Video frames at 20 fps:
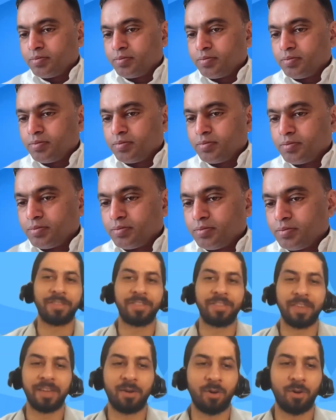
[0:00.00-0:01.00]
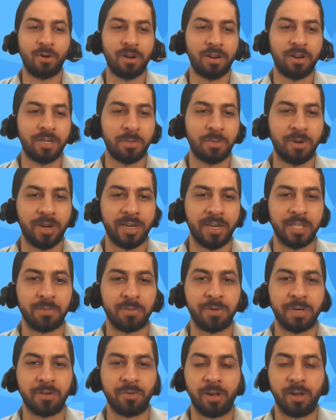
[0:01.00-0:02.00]
Yeah, no, I think Gordon summarized
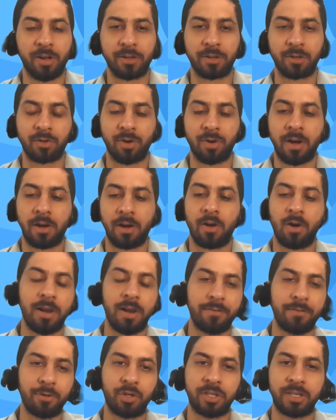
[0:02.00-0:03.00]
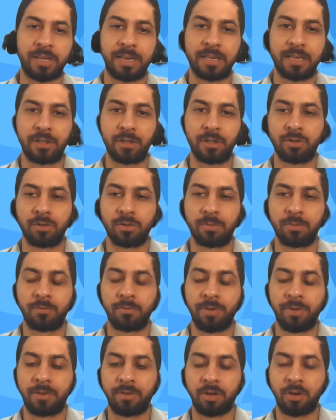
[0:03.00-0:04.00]
pretty well. So all I would say is,
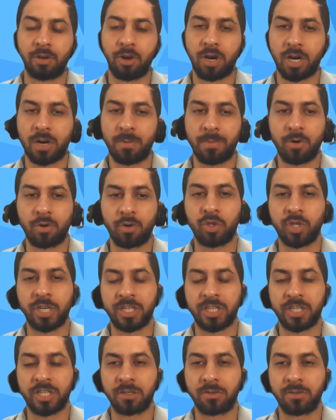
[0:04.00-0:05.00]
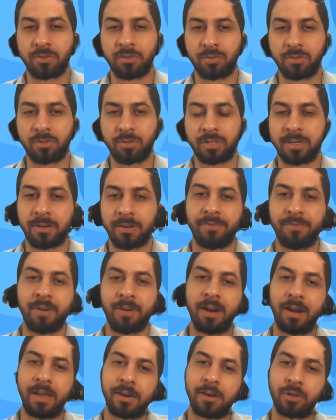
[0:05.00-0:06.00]
when we talk about changing the rules, there are different
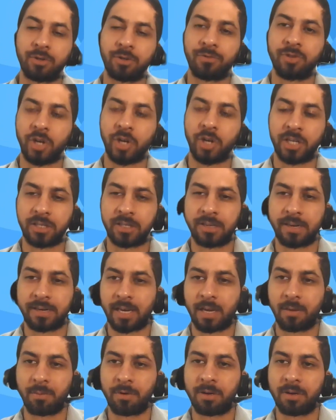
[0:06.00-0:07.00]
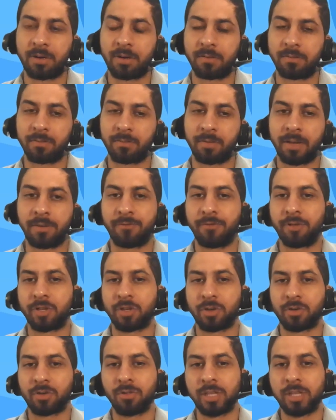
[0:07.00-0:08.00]
layers of changes that can be done. If
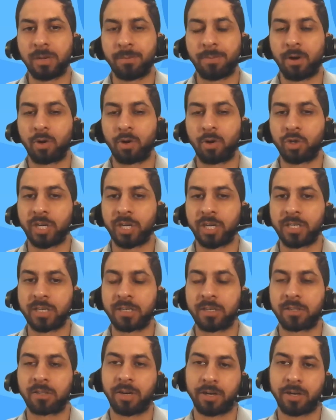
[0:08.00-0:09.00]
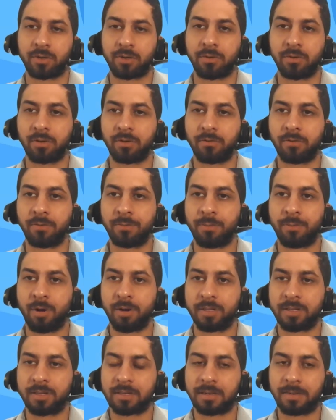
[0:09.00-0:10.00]
it's only about changing a threshold of a
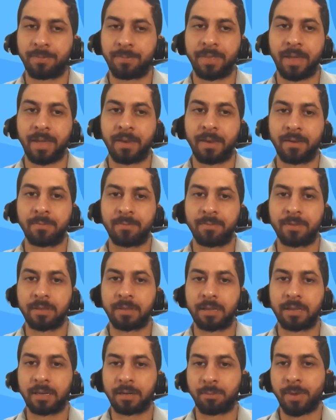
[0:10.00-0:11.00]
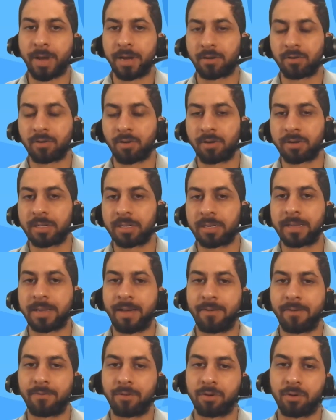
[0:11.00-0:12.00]
policy, then it might not really
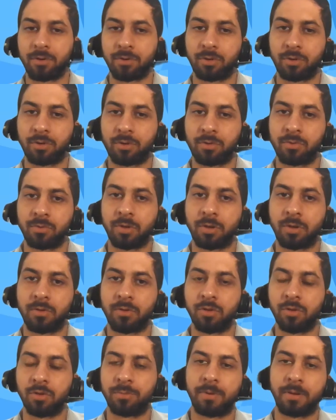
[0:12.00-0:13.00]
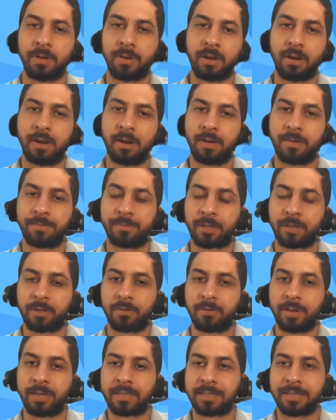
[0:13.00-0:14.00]
have to go through the whole,
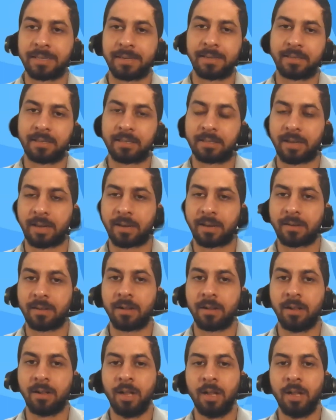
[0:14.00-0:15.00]
SDLC cycle.